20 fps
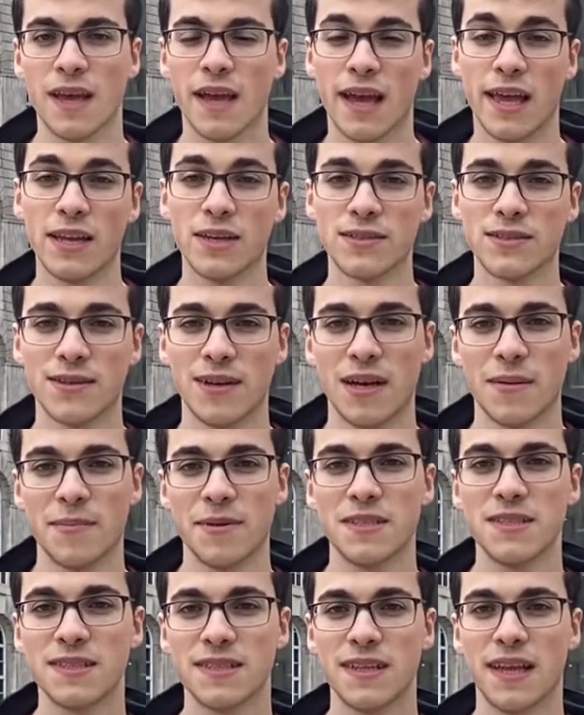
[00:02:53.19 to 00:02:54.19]
It also
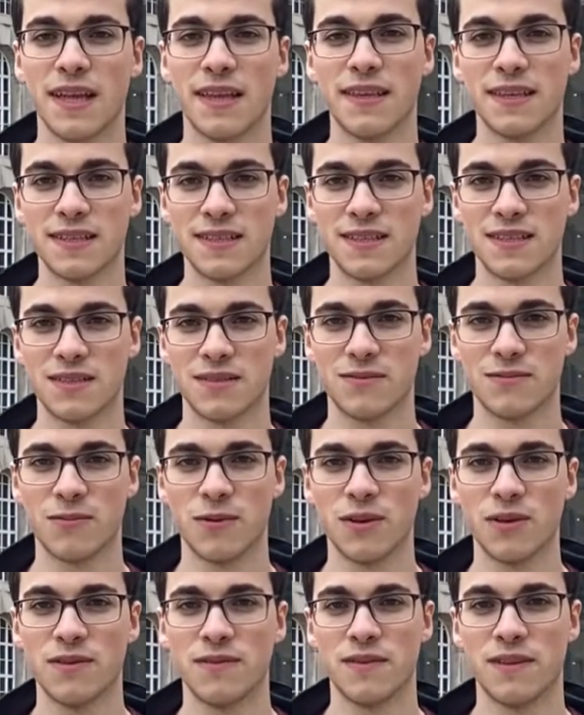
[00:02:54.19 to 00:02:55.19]
happens that this is
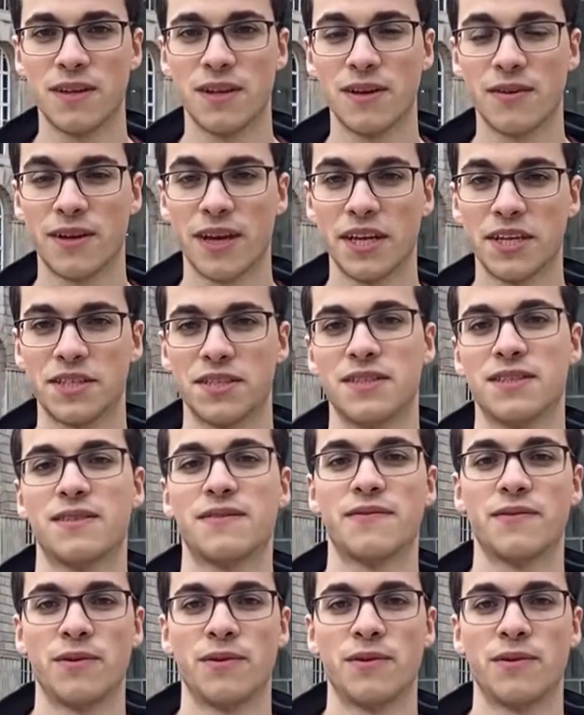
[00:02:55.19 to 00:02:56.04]
one of the locations